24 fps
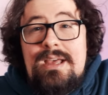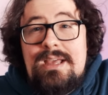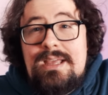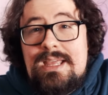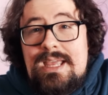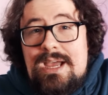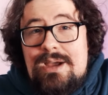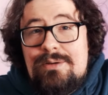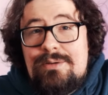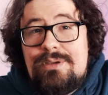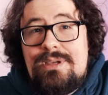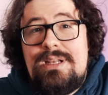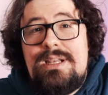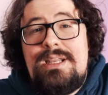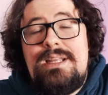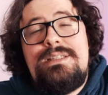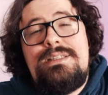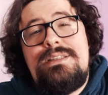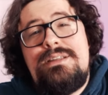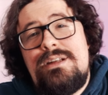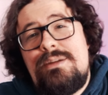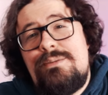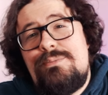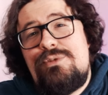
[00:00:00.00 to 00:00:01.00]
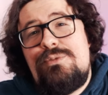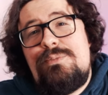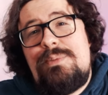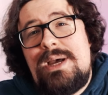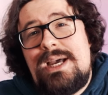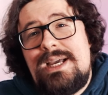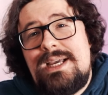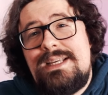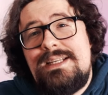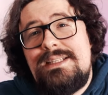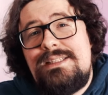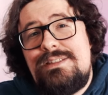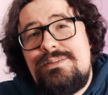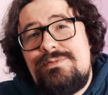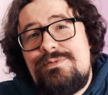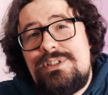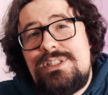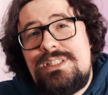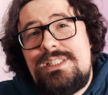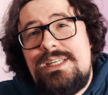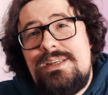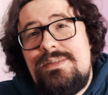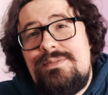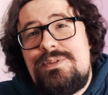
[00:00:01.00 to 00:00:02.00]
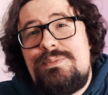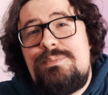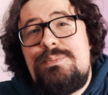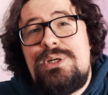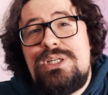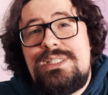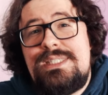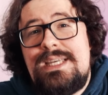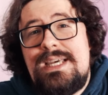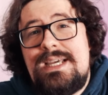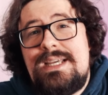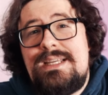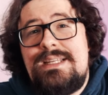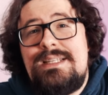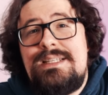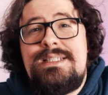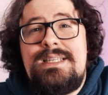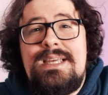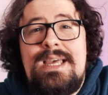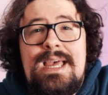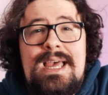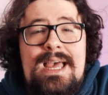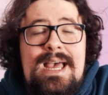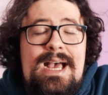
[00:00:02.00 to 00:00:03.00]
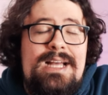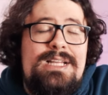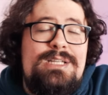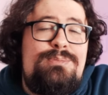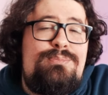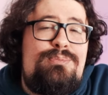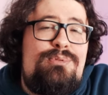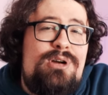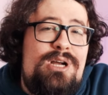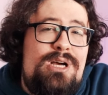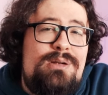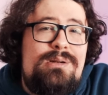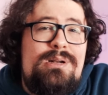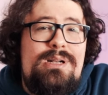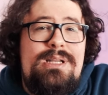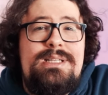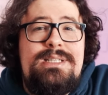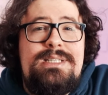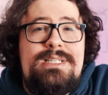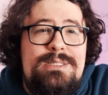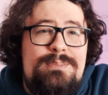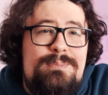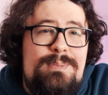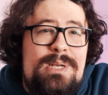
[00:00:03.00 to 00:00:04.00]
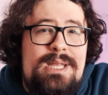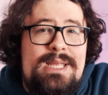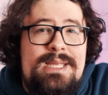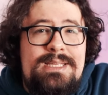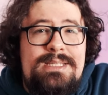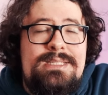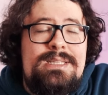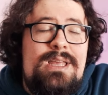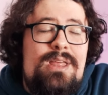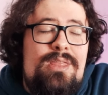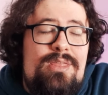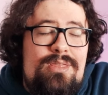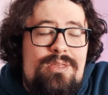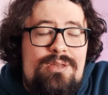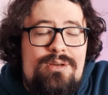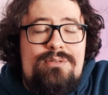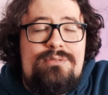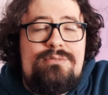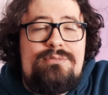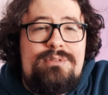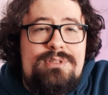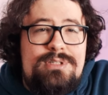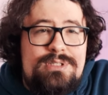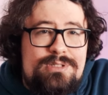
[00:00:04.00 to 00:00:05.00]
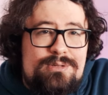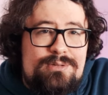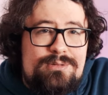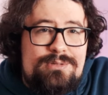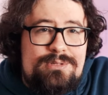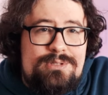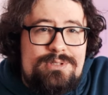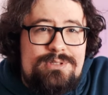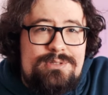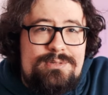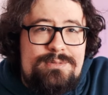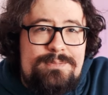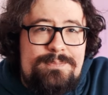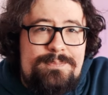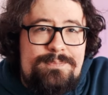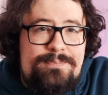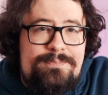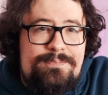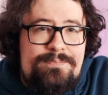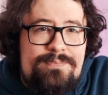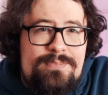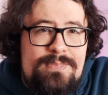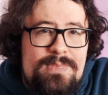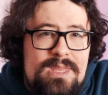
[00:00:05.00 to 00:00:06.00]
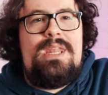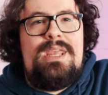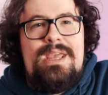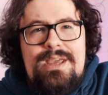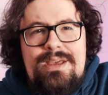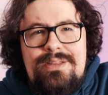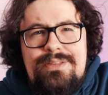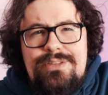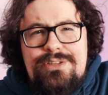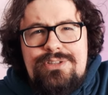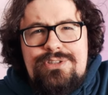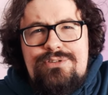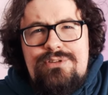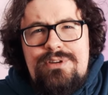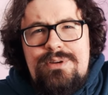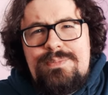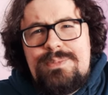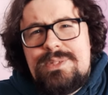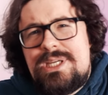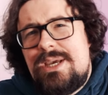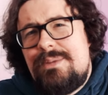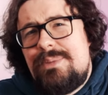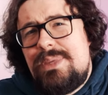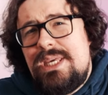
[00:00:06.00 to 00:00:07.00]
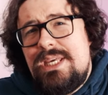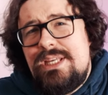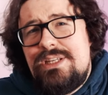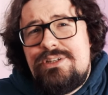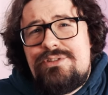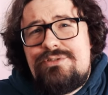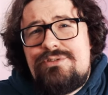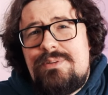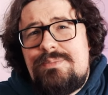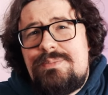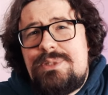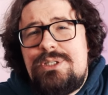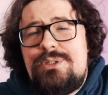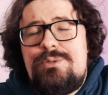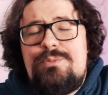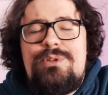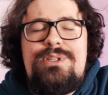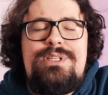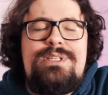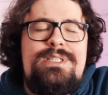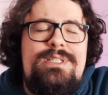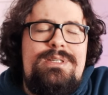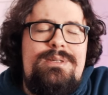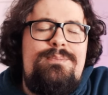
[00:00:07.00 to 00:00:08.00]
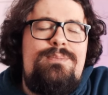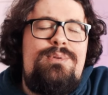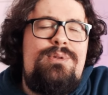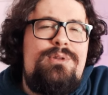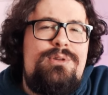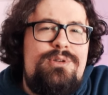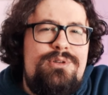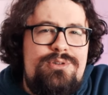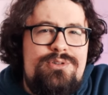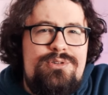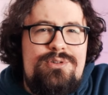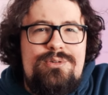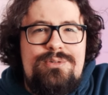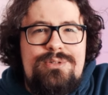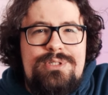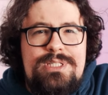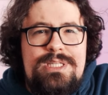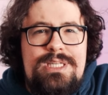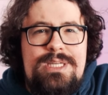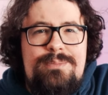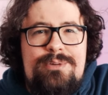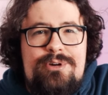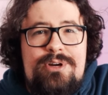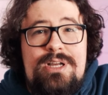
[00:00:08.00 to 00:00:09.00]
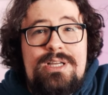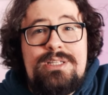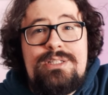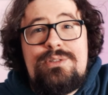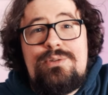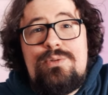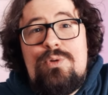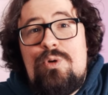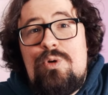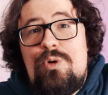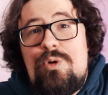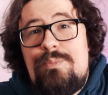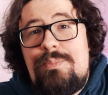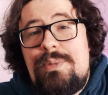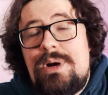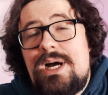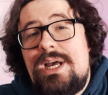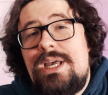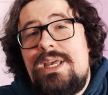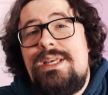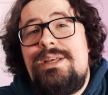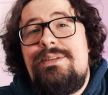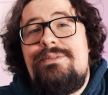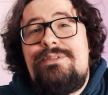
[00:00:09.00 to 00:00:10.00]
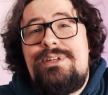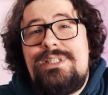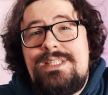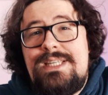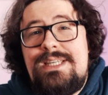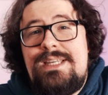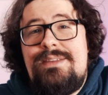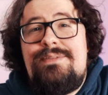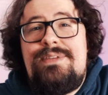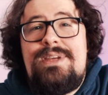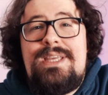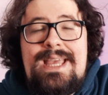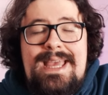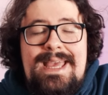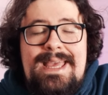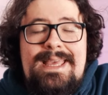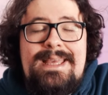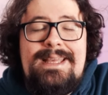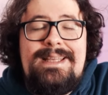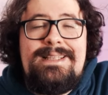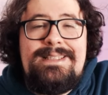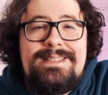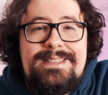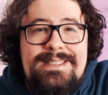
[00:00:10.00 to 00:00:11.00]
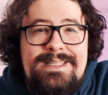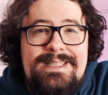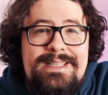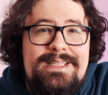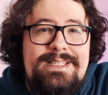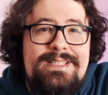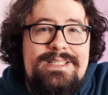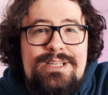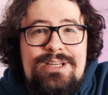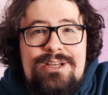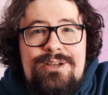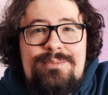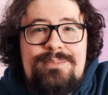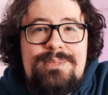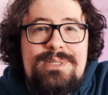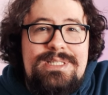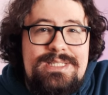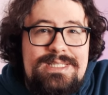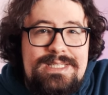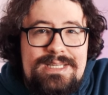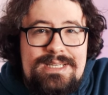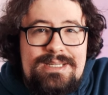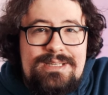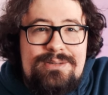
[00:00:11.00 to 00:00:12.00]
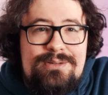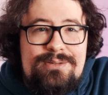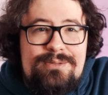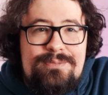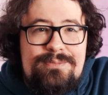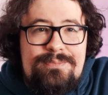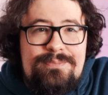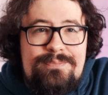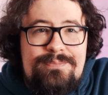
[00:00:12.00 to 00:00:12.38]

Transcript: calculates the number of packets received per second, and proudly displays the results. The script can be interrupted with a simple Control C press or by receiving a SIGTERM signal.